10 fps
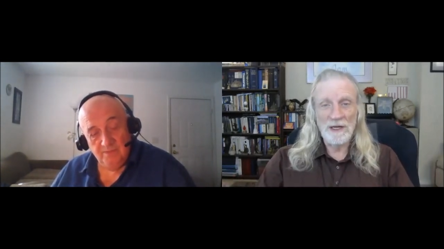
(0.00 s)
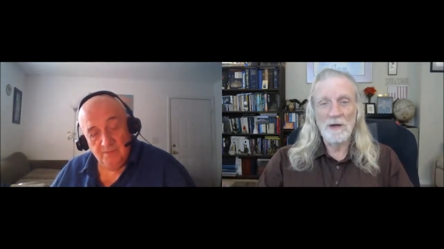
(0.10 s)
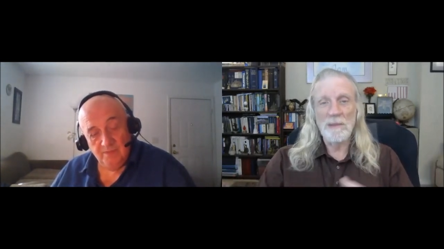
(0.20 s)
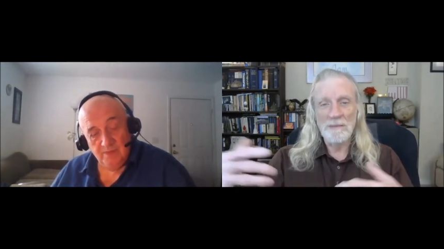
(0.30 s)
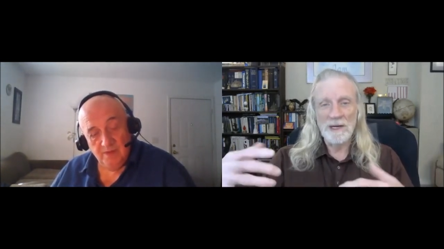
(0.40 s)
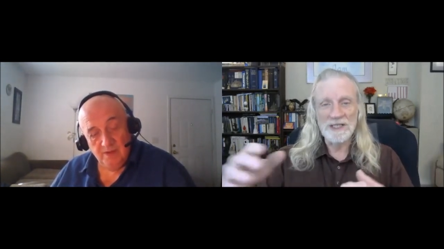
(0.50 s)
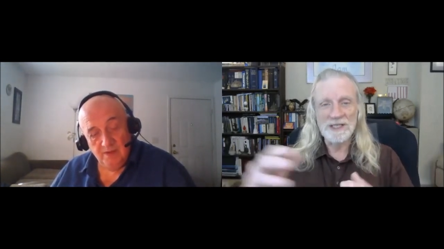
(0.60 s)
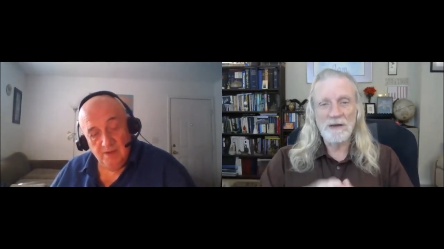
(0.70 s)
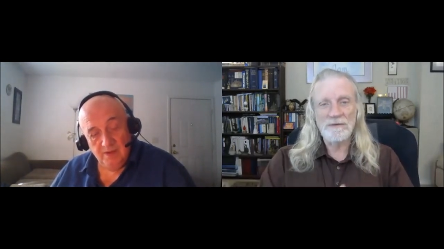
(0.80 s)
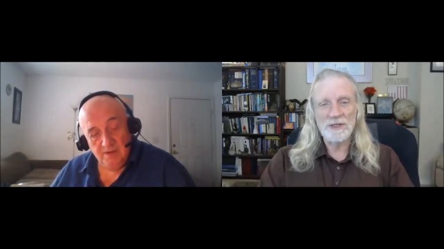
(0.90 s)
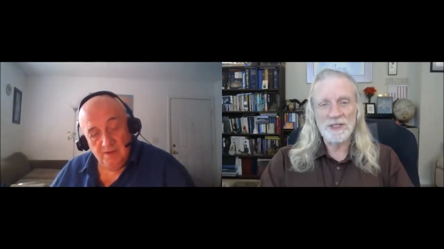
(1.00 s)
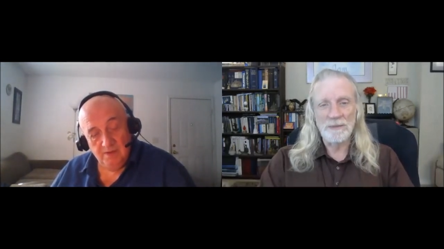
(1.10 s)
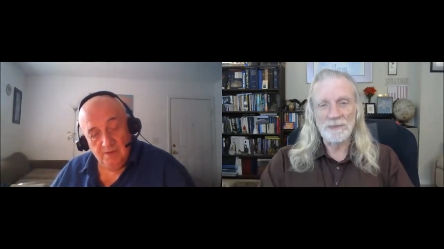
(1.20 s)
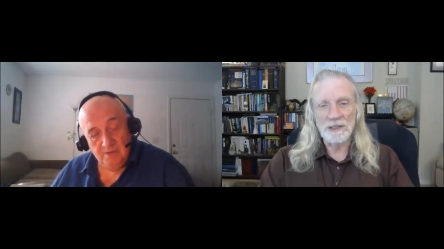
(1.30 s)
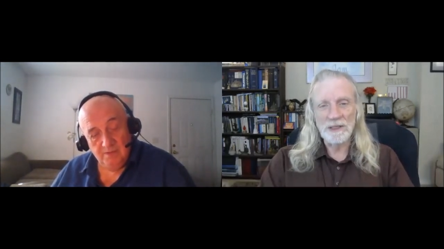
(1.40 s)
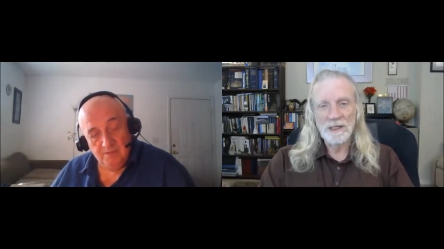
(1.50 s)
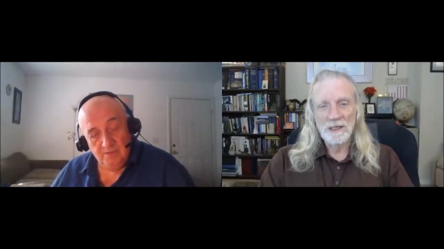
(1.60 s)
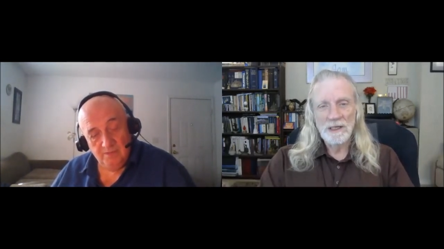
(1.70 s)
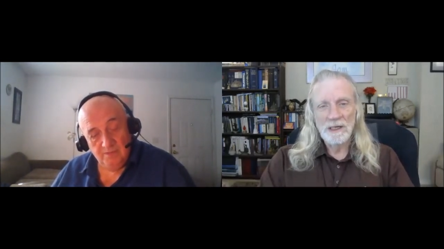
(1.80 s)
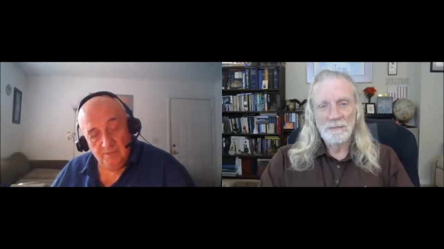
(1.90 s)
Speaker 1: video by myself or something.
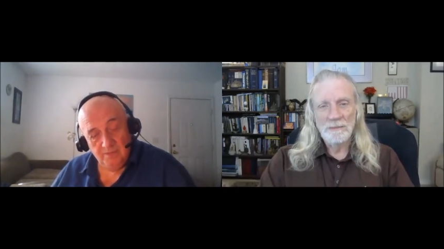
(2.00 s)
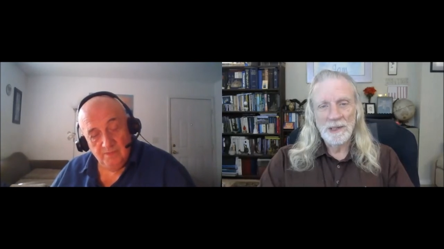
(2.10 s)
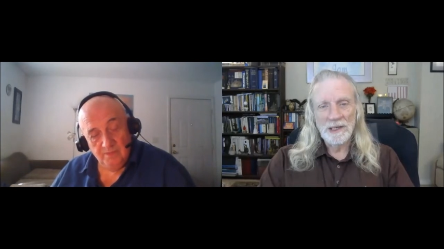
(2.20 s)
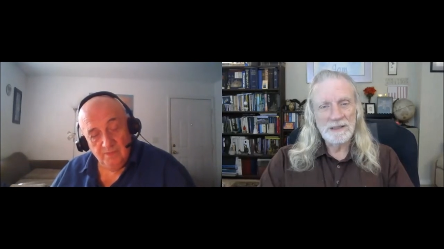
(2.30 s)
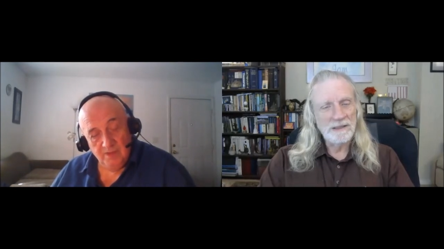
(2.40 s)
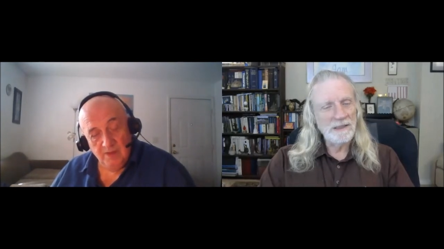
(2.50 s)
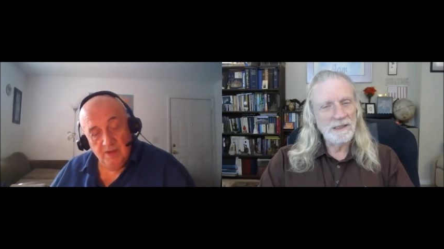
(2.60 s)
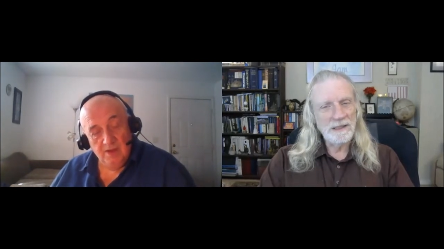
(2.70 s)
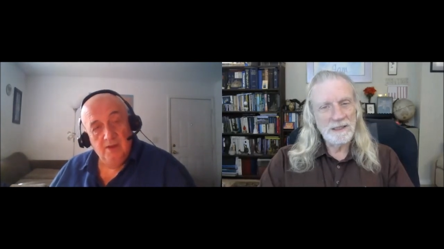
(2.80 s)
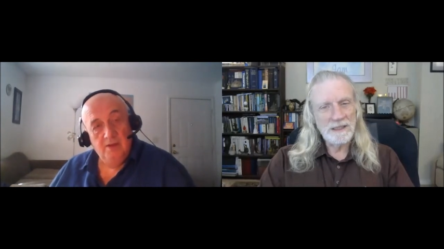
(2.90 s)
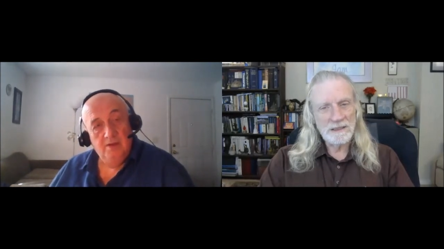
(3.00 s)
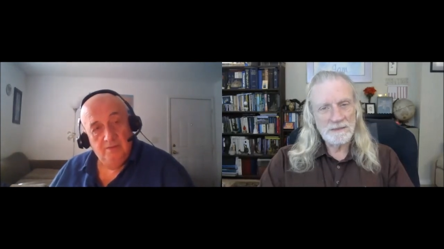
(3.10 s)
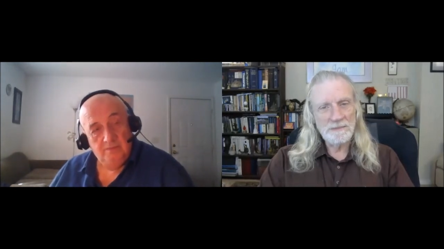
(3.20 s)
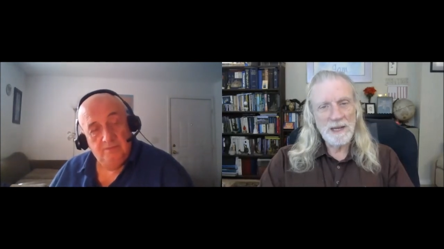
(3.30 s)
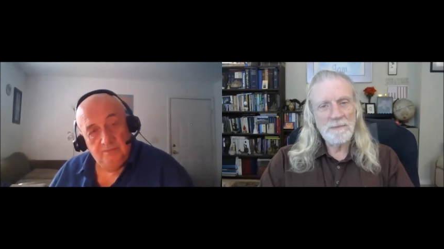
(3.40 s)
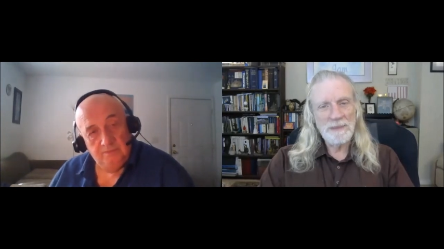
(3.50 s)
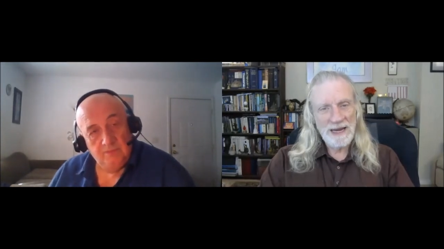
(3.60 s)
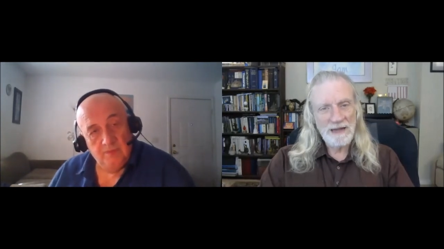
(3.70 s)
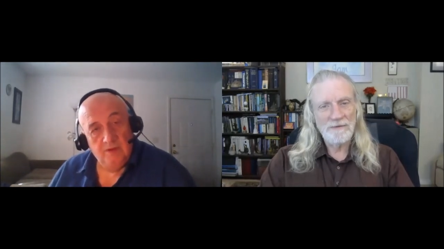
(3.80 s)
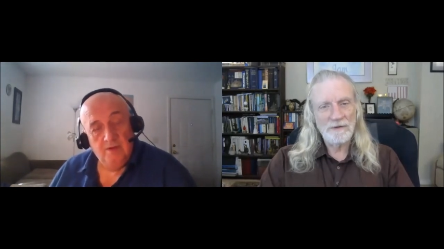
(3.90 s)
But uh, it's been
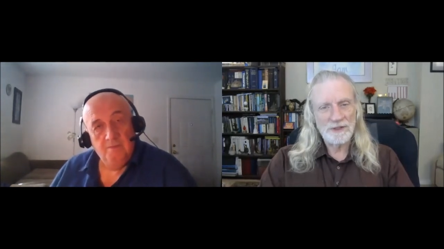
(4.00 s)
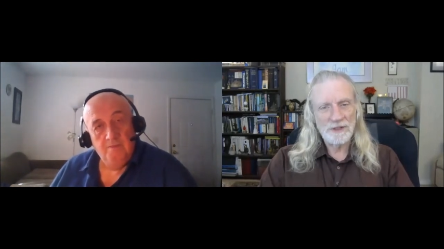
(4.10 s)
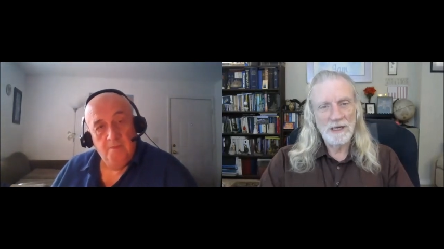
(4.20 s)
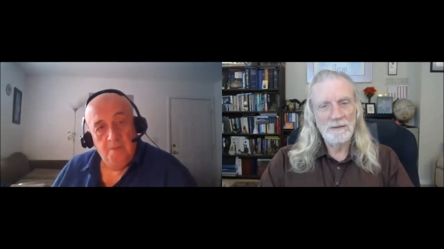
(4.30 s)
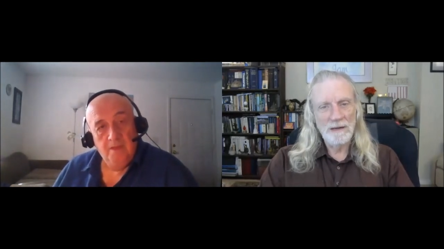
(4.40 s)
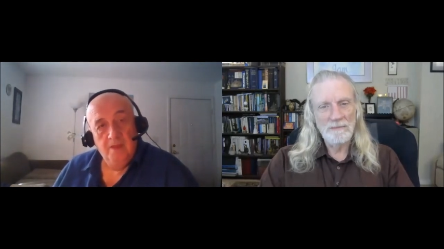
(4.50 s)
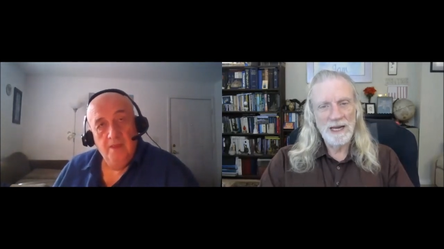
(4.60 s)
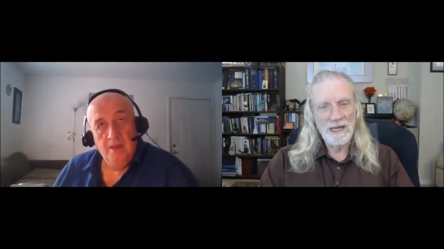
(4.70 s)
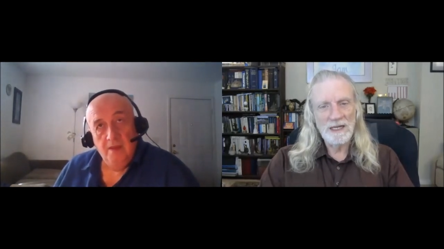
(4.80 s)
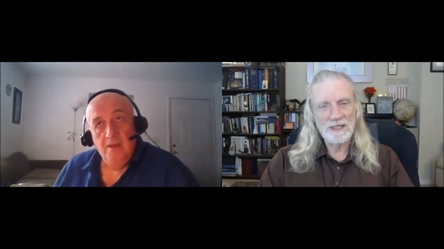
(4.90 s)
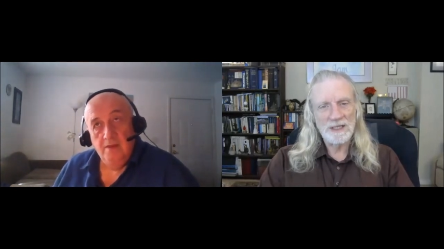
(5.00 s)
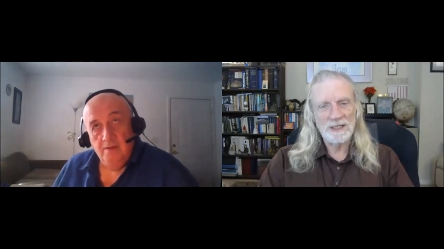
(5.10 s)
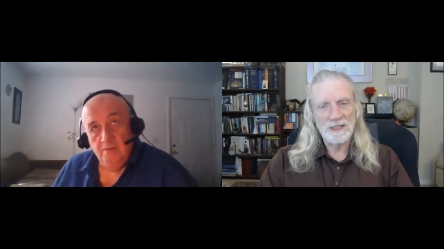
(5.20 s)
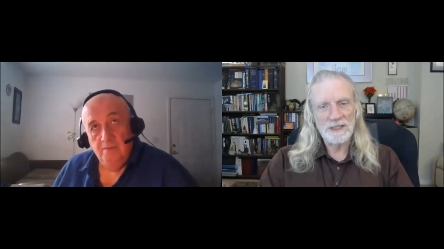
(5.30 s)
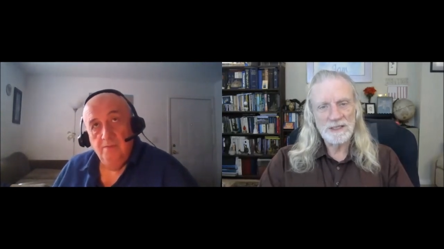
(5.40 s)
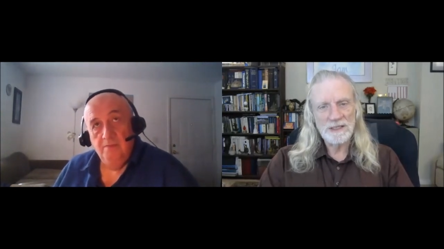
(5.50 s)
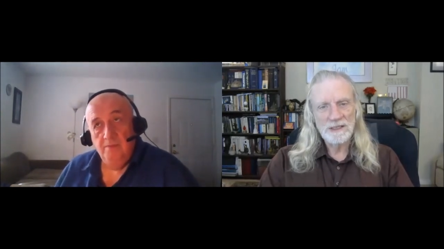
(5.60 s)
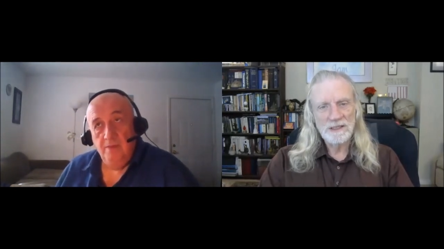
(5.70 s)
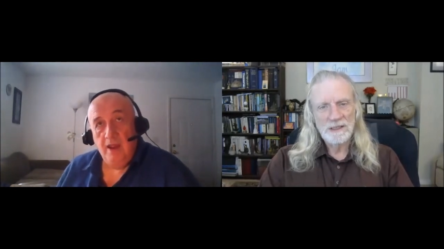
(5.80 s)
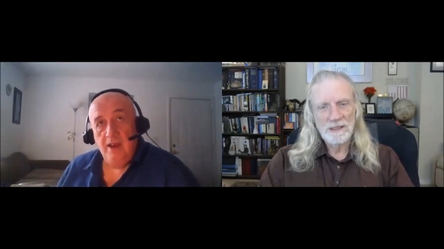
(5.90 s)
painful in, in many instances.
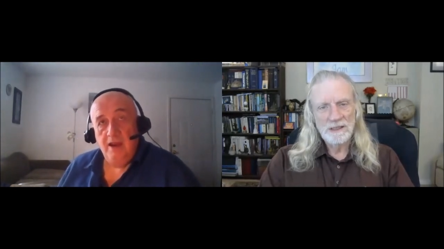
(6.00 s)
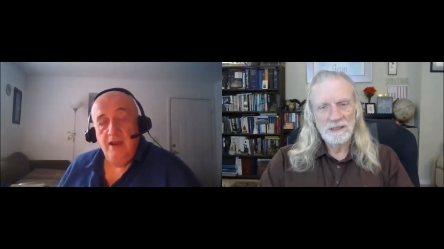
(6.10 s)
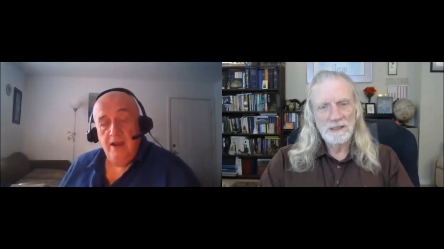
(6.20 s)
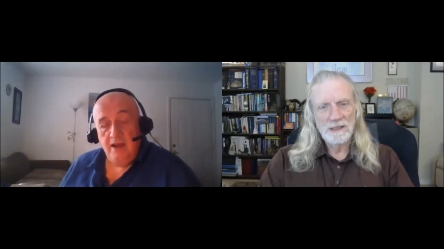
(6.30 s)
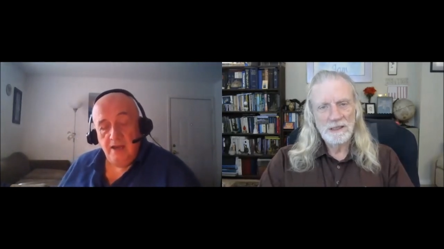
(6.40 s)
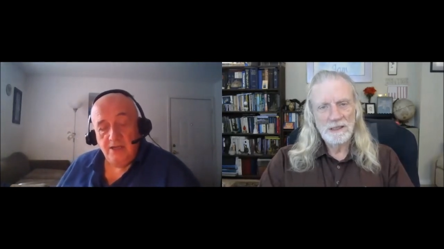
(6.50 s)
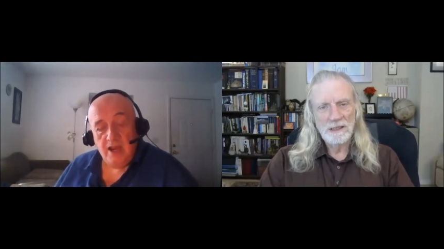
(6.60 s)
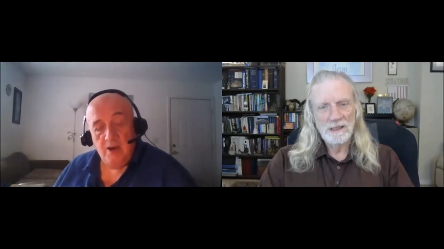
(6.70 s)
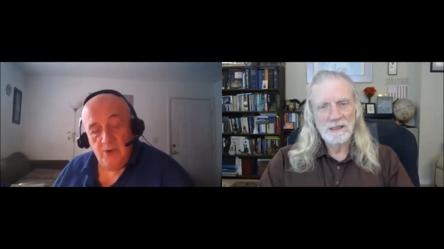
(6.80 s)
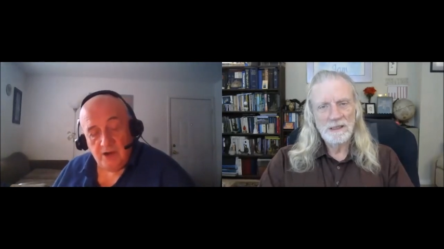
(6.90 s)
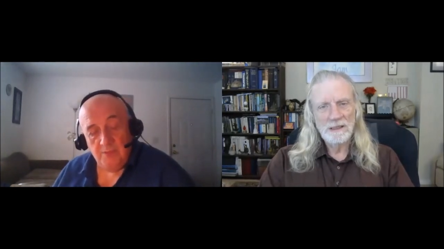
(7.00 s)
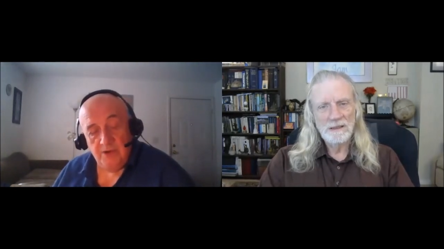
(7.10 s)
Speaker 2: Yeah, any anytime we come